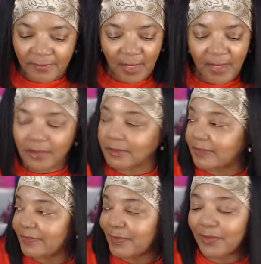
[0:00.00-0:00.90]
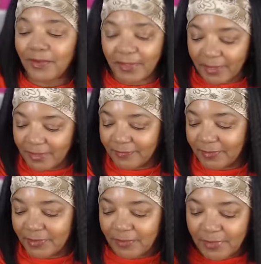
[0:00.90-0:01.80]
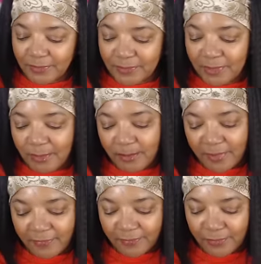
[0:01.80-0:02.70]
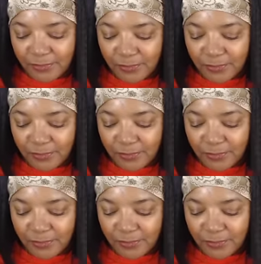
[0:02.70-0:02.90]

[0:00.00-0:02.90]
I don't even know. I can't even tell you. They were some of my first